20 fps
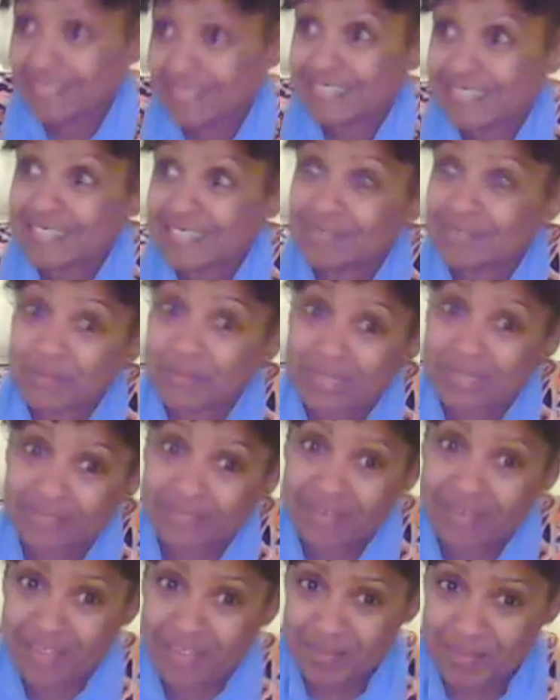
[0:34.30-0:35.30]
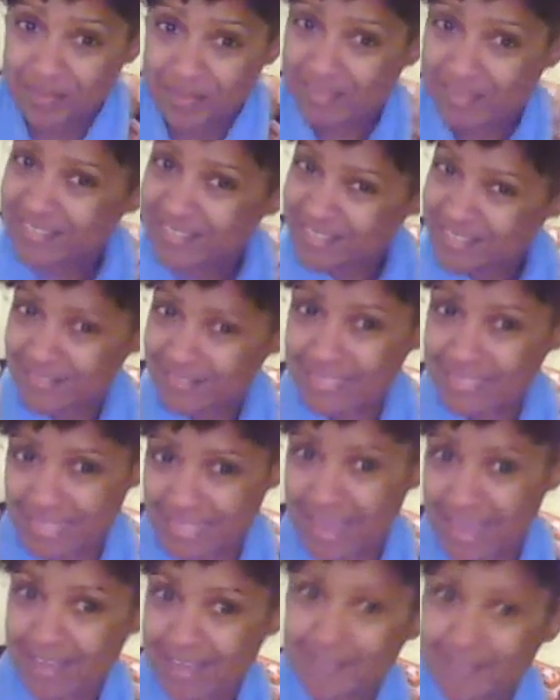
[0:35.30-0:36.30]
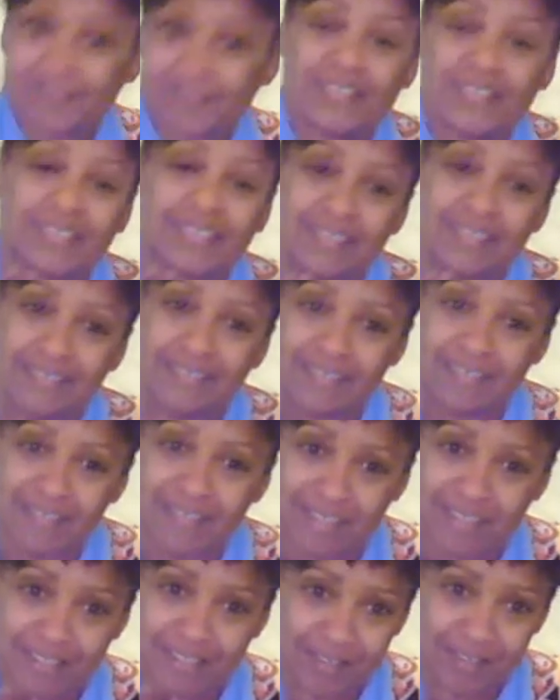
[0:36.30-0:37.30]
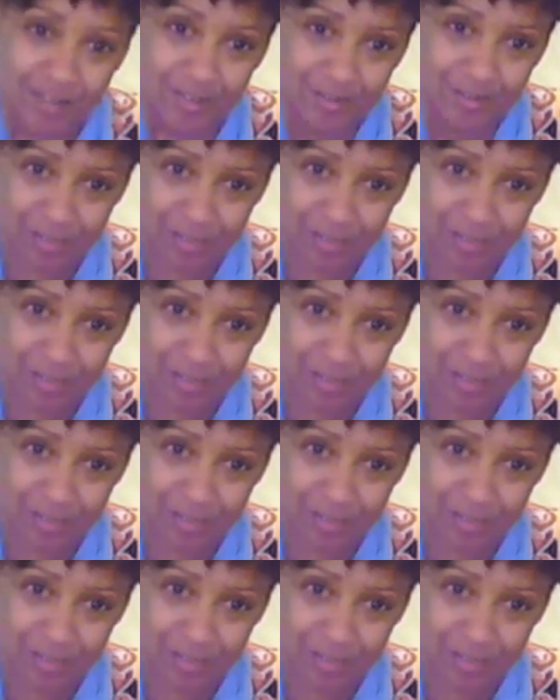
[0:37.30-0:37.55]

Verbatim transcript: I just would rather be on the other side of it and, and no